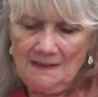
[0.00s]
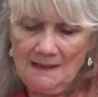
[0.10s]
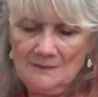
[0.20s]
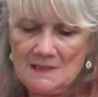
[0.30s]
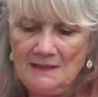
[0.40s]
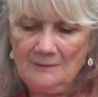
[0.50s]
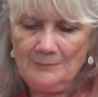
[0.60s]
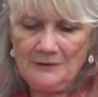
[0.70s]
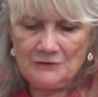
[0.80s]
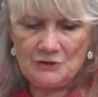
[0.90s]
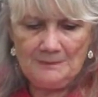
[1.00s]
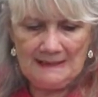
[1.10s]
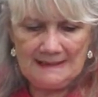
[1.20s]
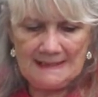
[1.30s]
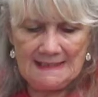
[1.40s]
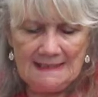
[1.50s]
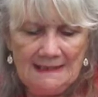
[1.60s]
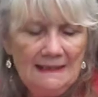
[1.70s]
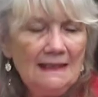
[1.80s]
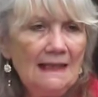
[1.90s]
It was her approachability
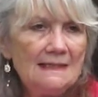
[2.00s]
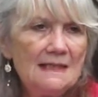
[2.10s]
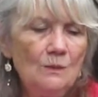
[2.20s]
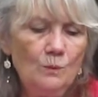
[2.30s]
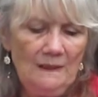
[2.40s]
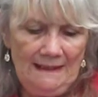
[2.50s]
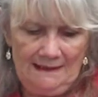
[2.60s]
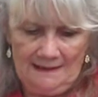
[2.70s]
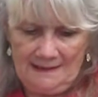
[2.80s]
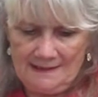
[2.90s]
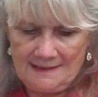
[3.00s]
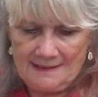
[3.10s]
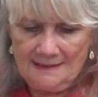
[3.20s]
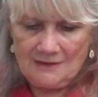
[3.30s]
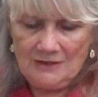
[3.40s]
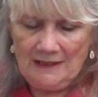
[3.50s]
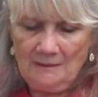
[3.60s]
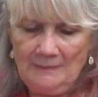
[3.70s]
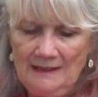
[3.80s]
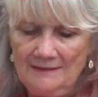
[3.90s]
and her willingness to
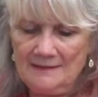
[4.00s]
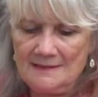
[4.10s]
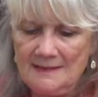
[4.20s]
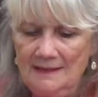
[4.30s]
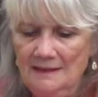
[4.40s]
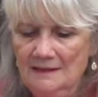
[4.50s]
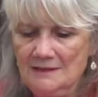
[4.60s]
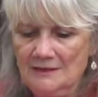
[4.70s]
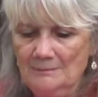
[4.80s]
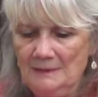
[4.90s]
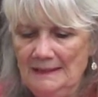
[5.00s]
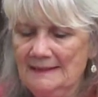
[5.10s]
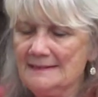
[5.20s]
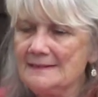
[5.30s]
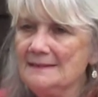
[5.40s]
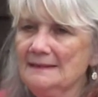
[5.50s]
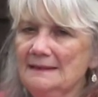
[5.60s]
help others that earned her a place